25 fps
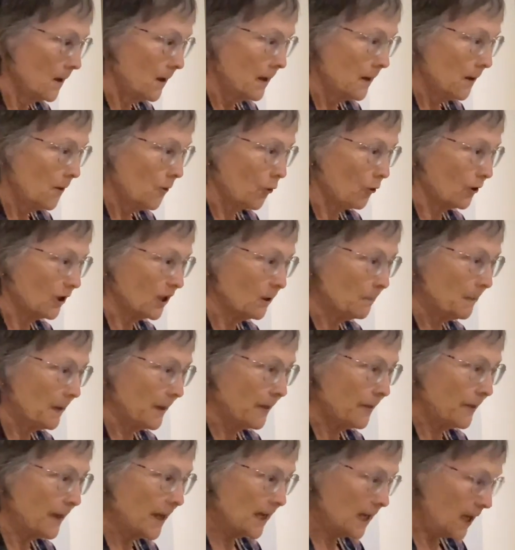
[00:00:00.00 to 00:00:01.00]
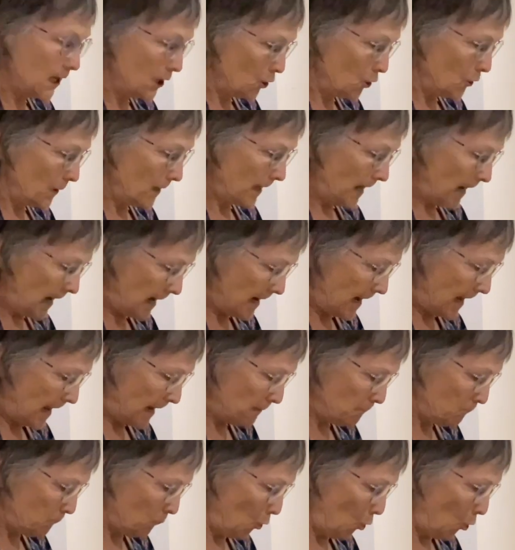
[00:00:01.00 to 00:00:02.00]
or a little bit thicker, you can
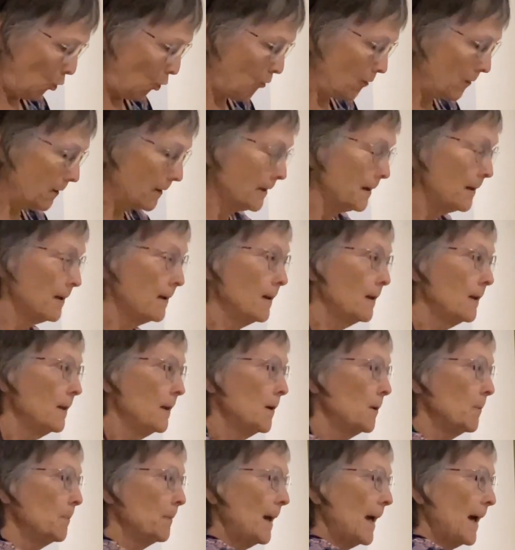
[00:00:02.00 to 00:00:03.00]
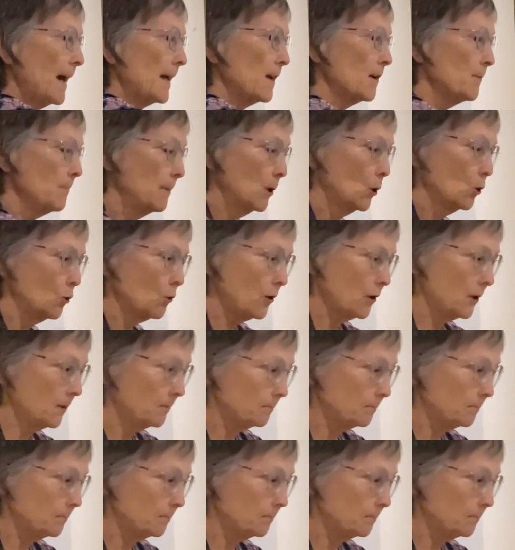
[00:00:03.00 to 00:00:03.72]
add more powdered milk.